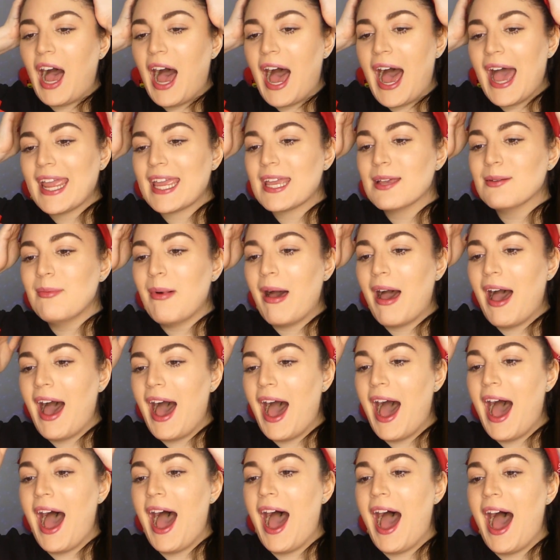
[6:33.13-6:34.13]
I
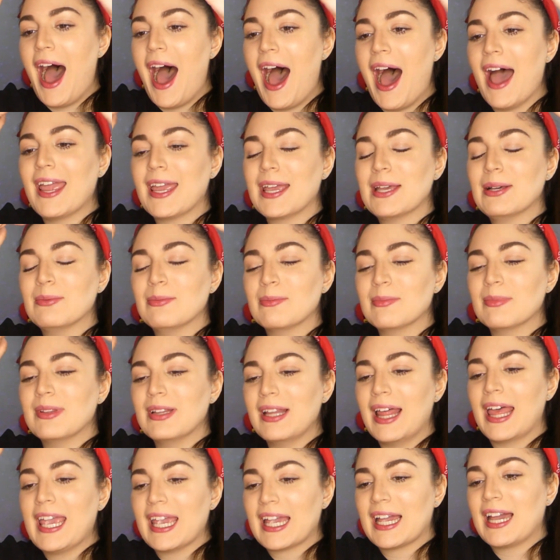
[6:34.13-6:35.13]
am
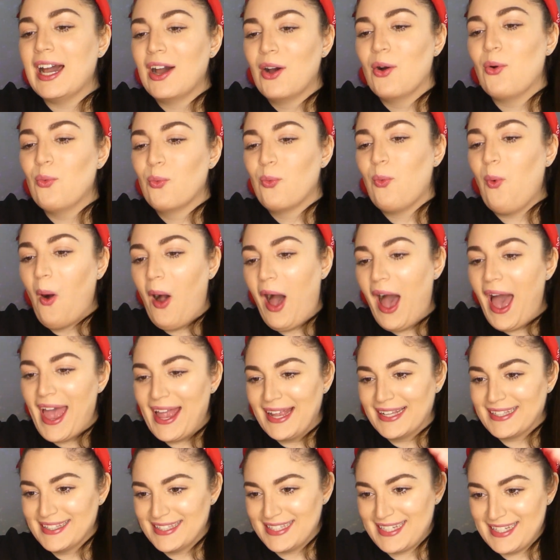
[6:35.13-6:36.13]
like,
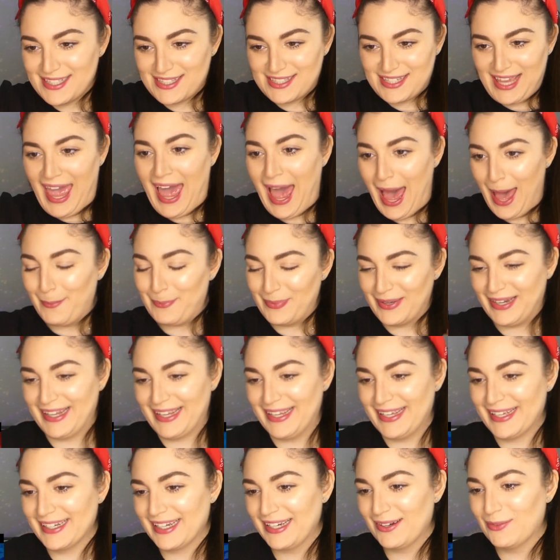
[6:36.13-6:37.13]
what is
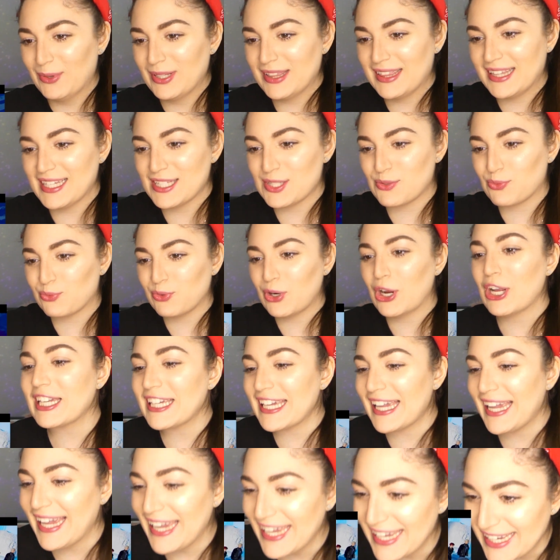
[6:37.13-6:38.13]
happening with these
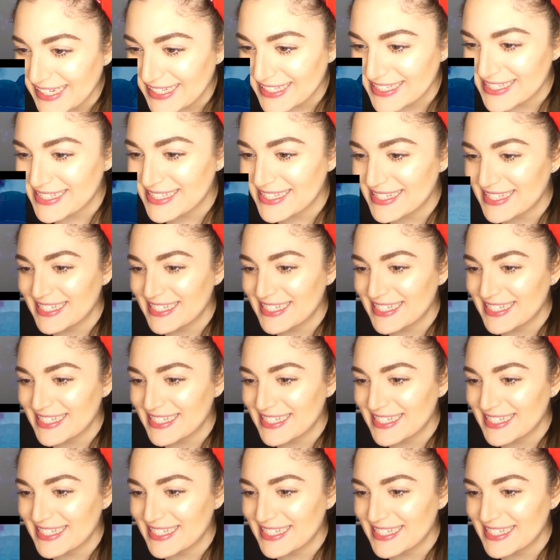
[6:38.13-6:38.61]
rookies?